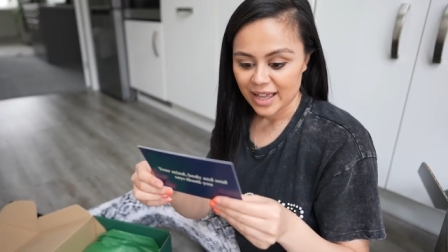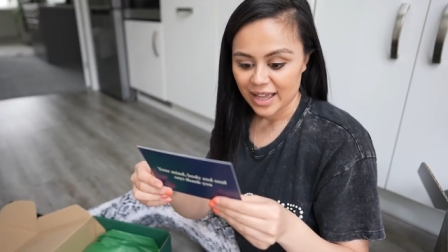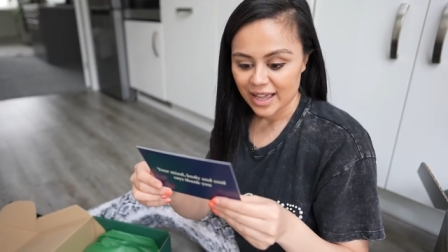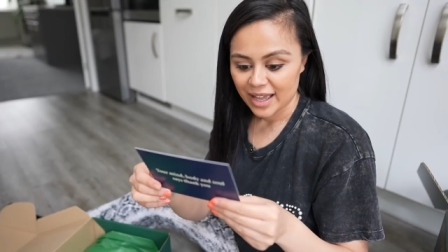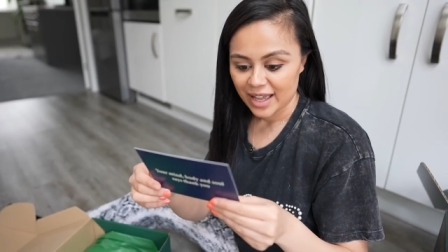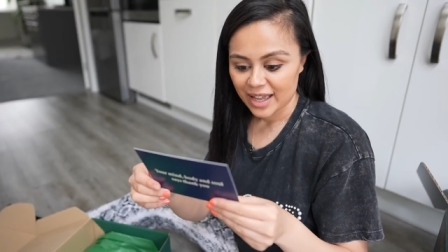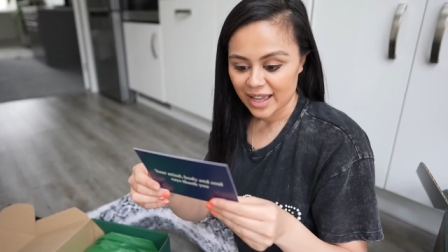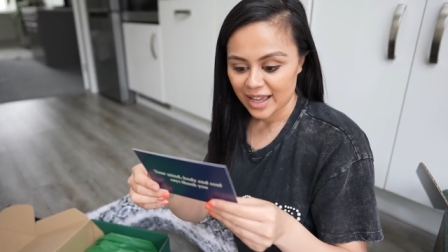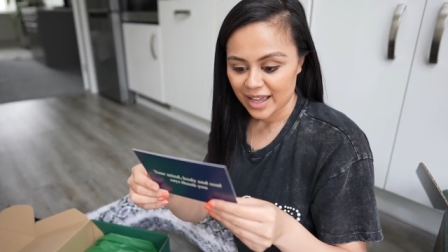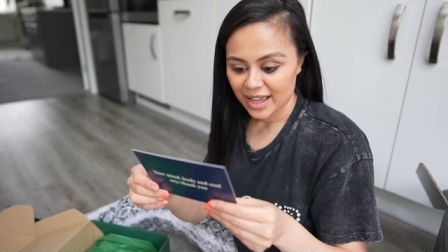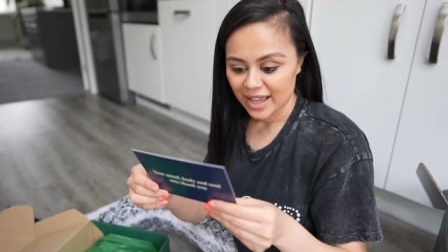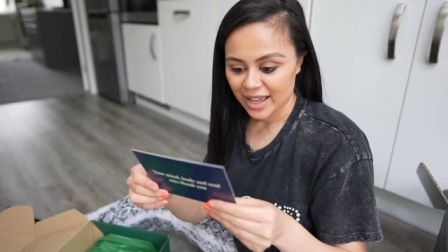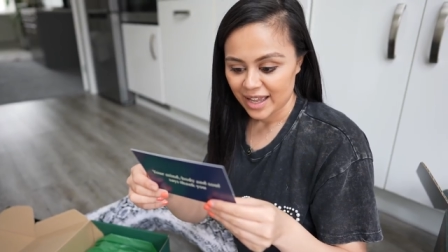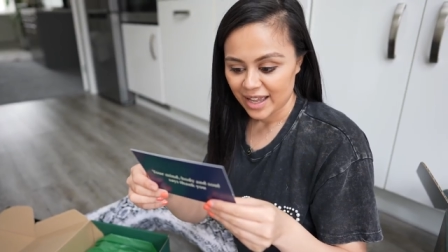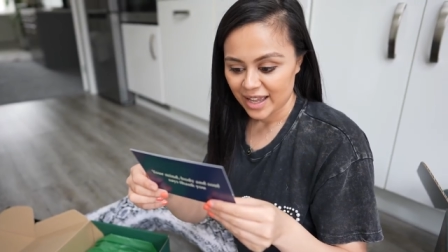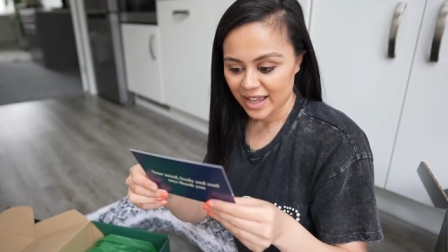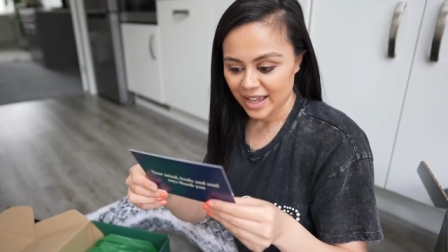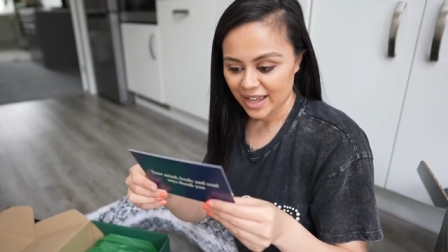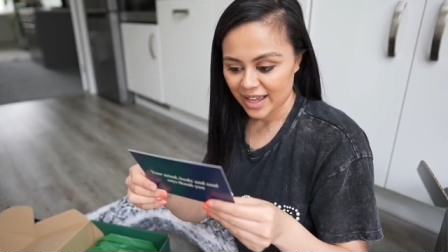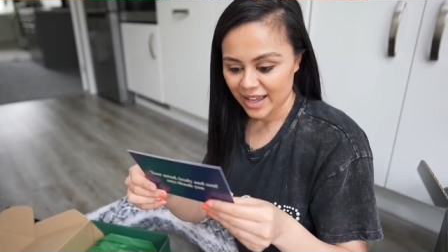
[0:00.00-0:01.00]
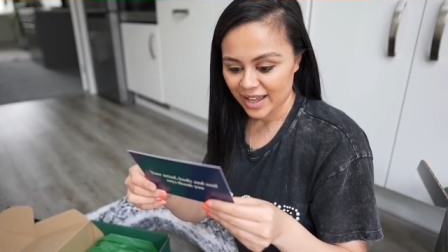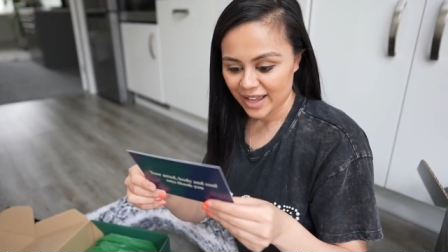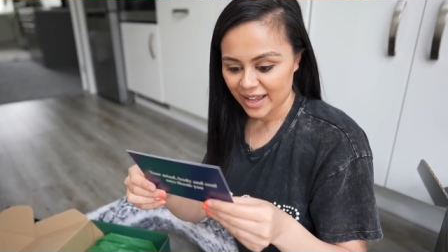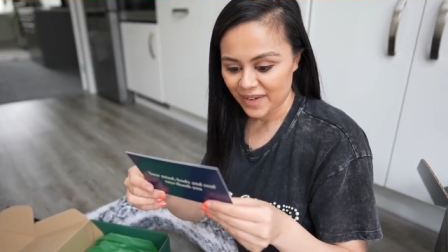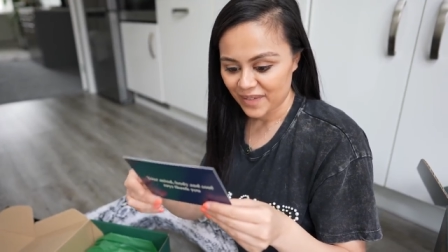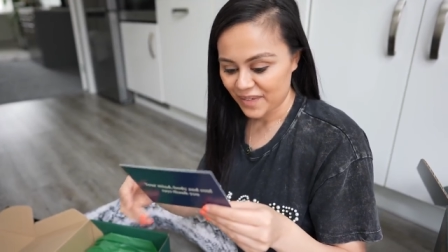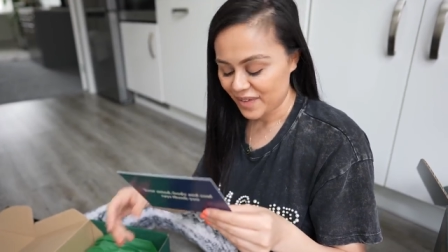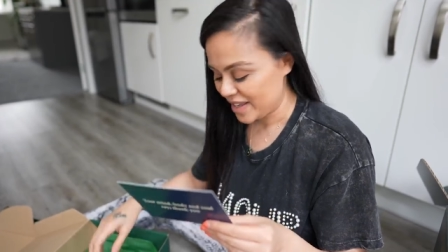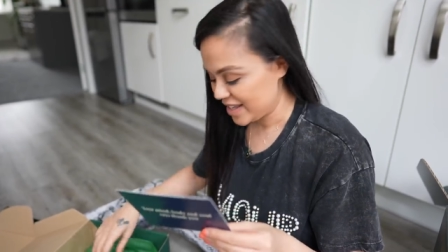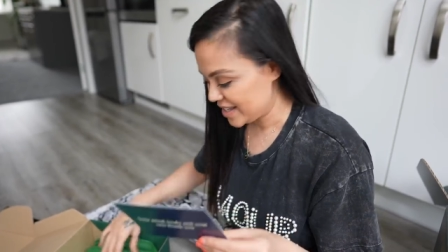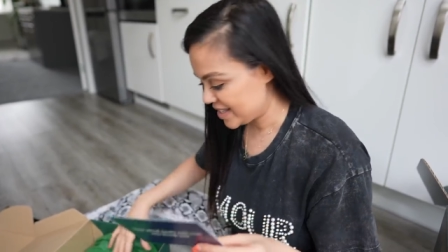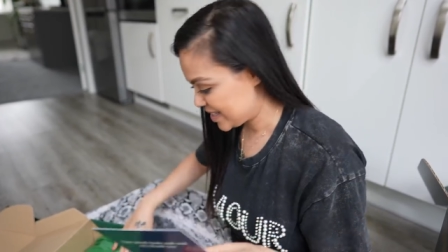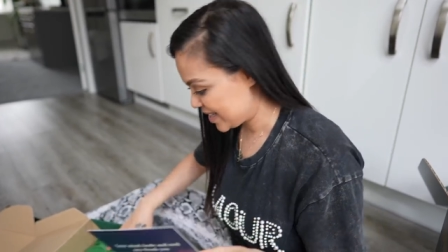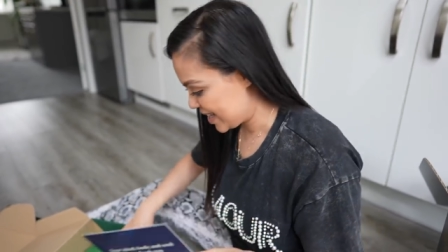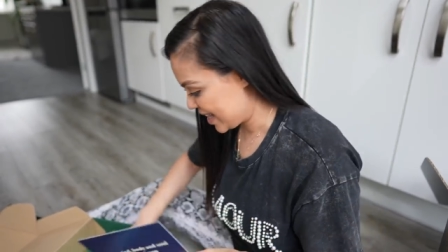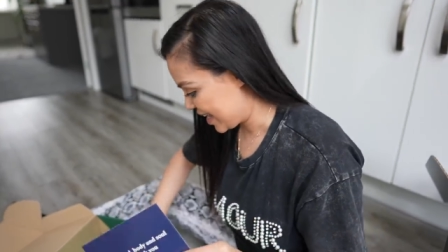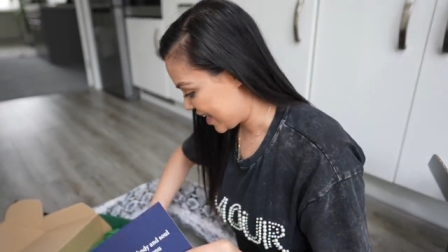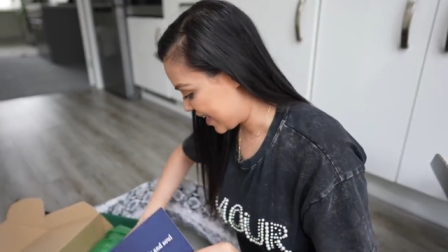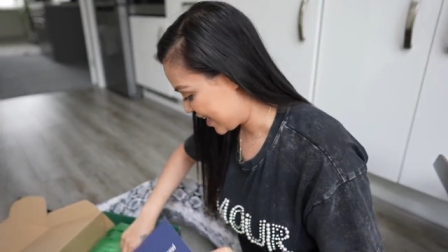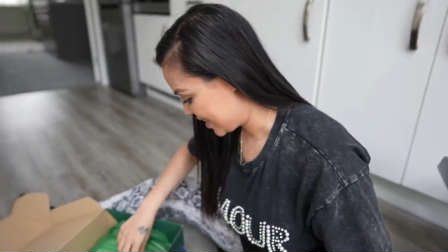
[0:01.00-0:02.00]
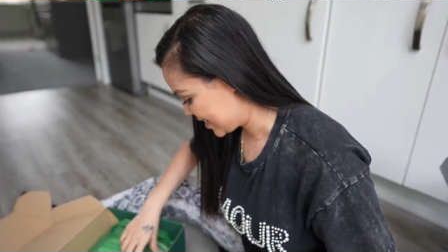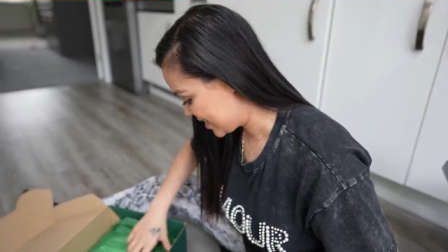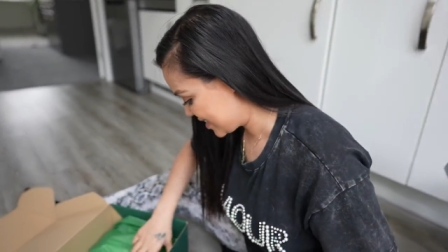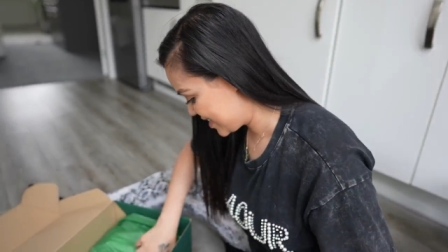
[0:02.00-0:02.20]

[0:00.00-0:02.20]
What is this?